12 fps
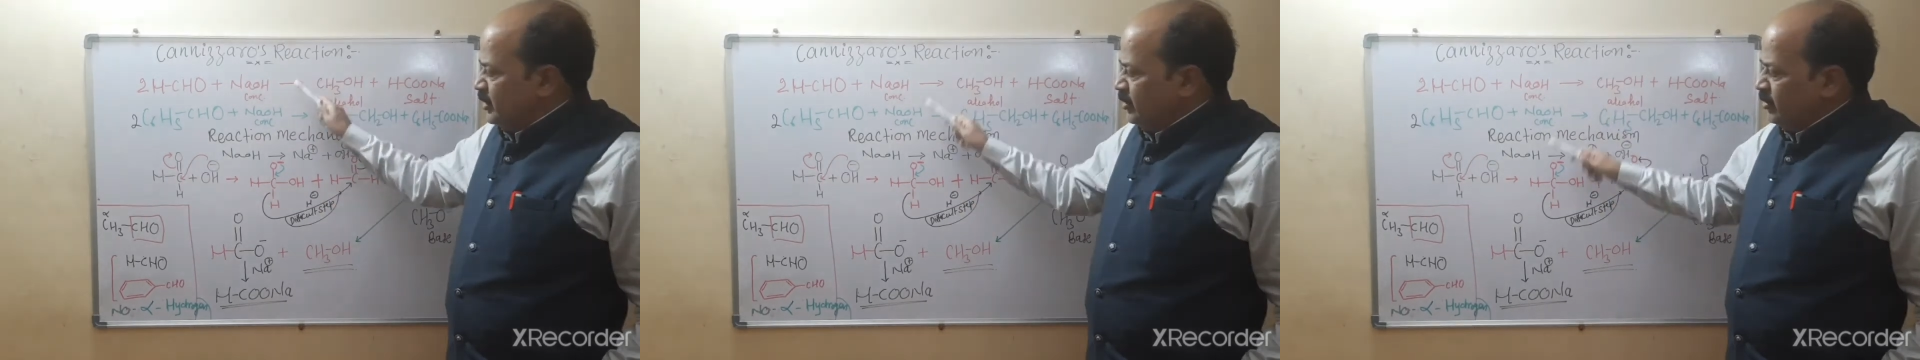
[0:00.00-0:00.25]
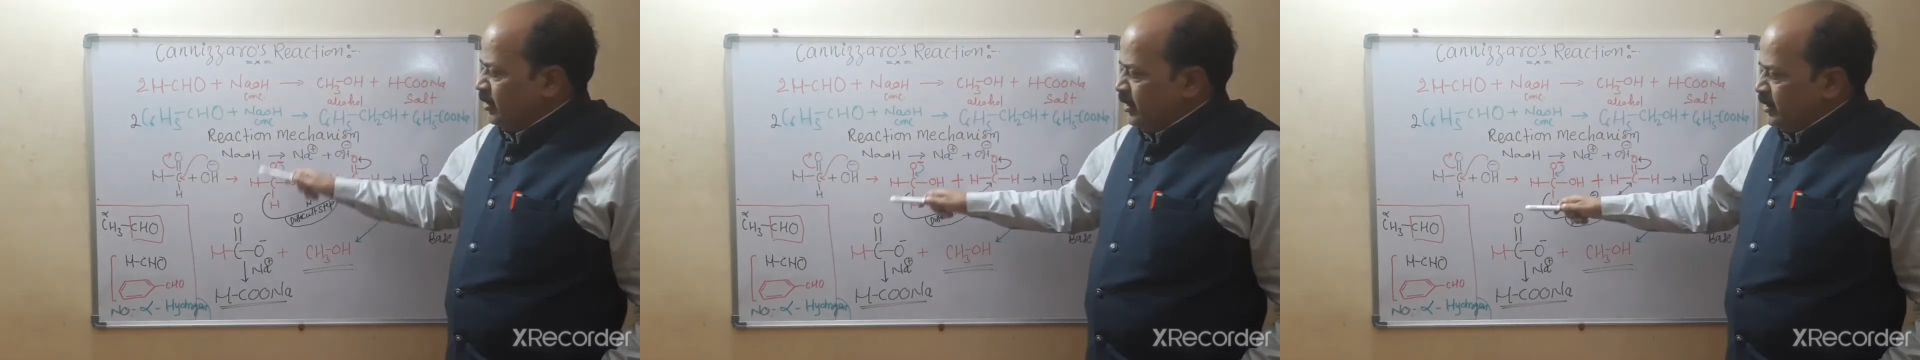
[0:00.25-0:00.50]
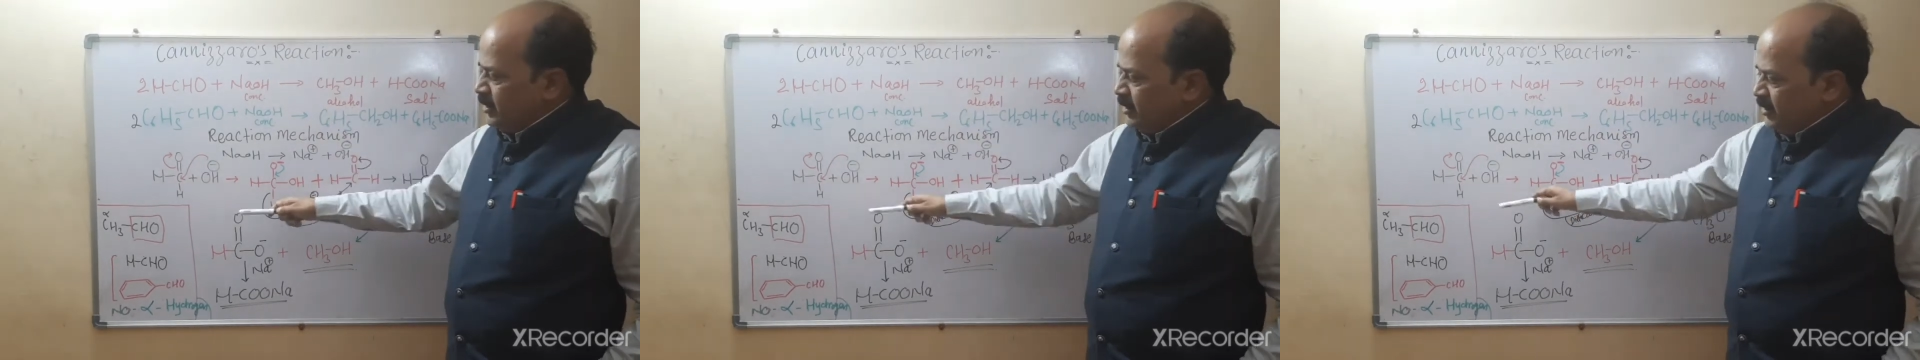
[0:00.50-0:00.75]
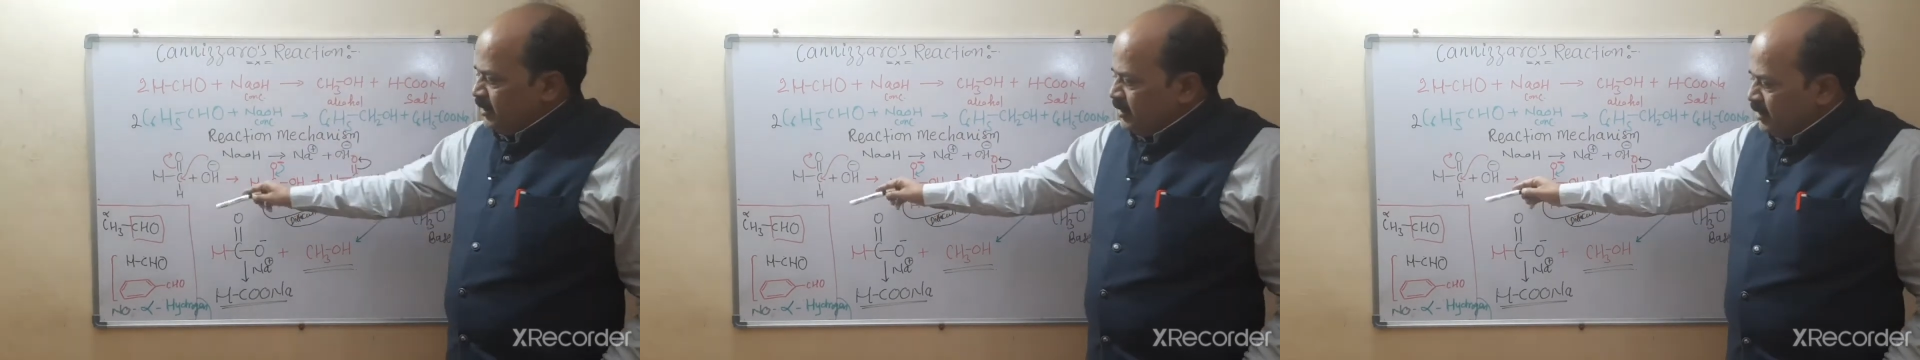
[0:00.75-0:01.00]
required.
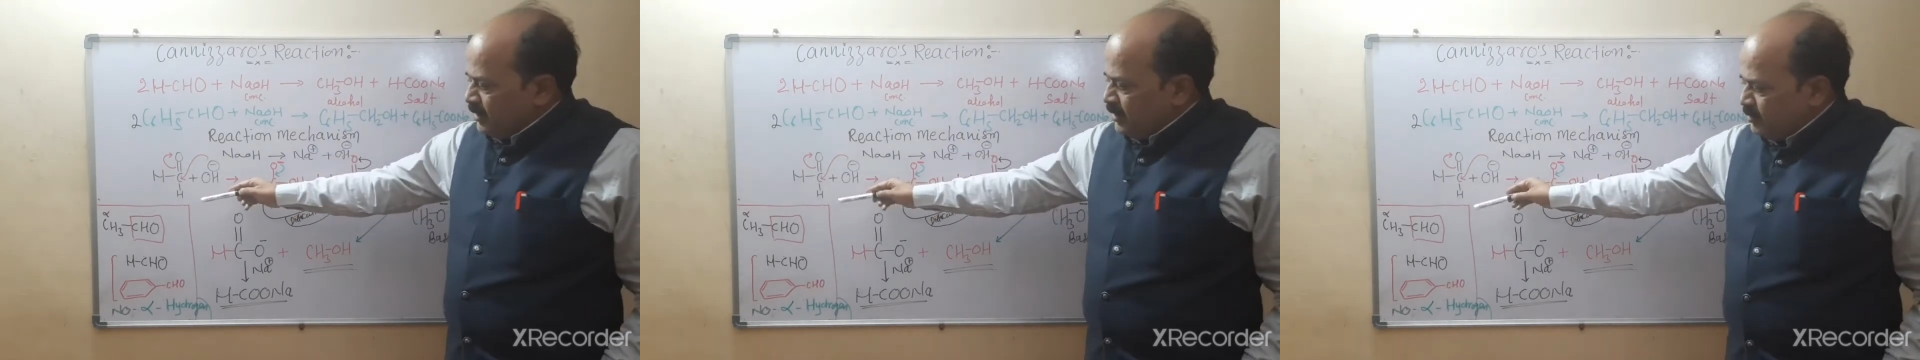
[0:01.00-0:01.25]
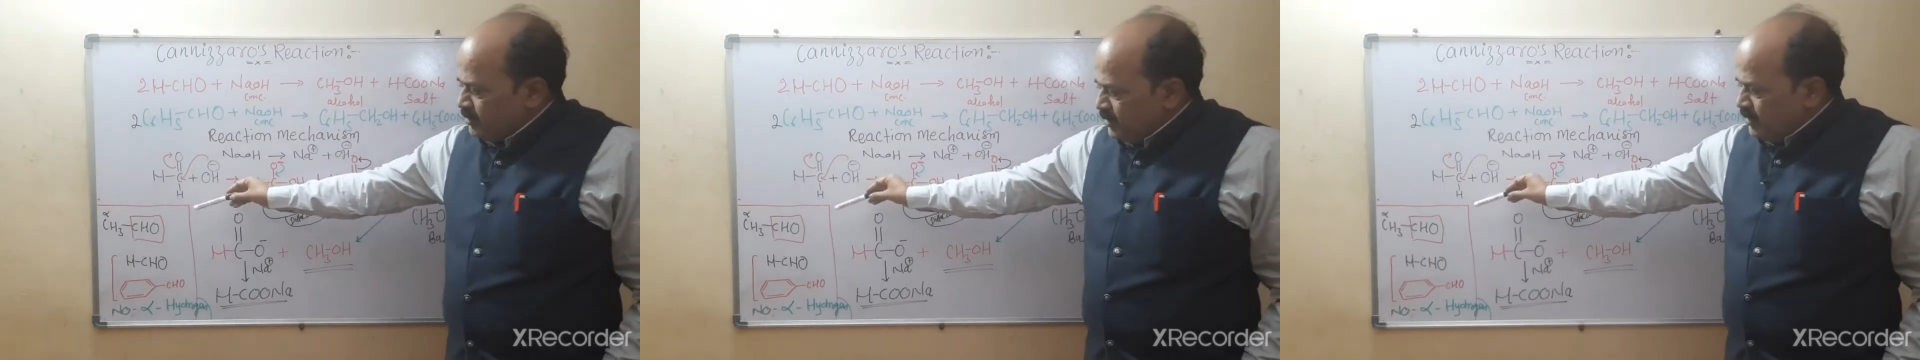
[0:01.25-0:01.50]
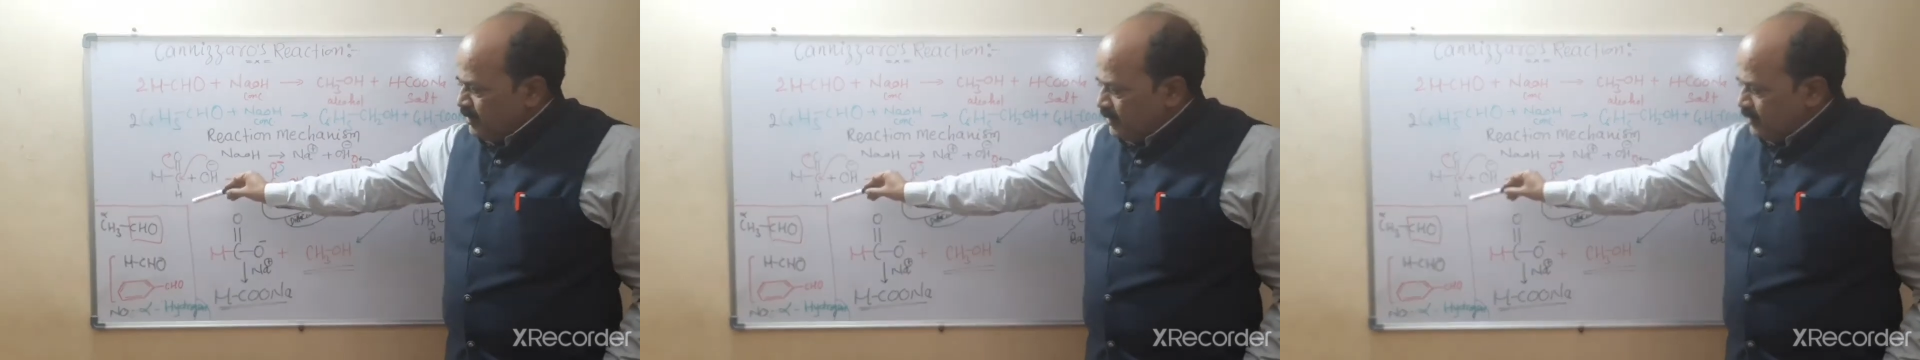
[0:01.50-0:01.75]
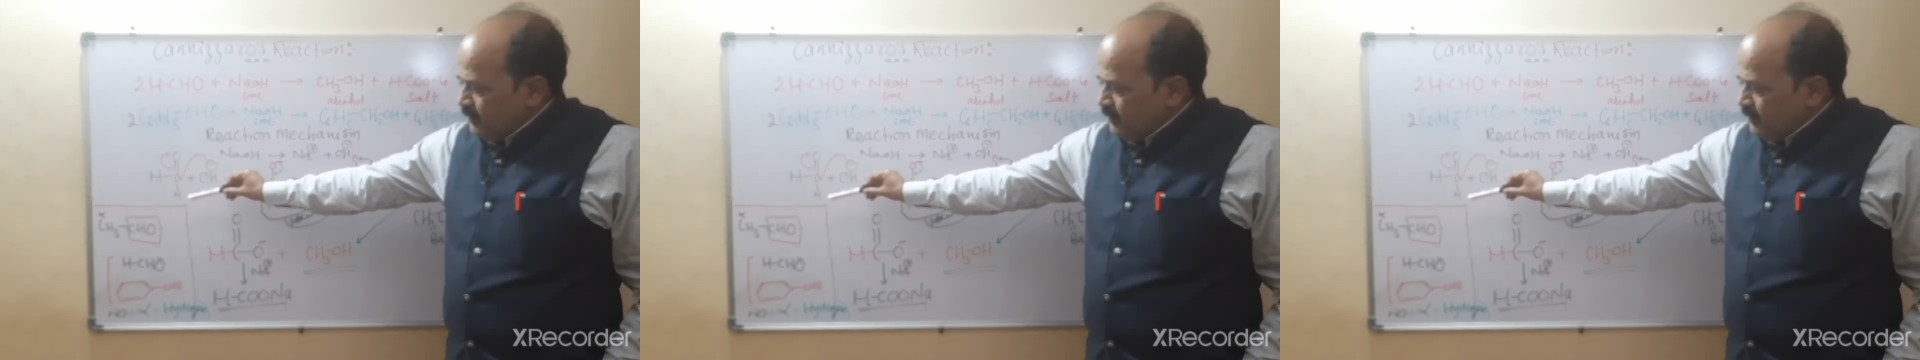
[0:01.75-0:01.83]
Now see there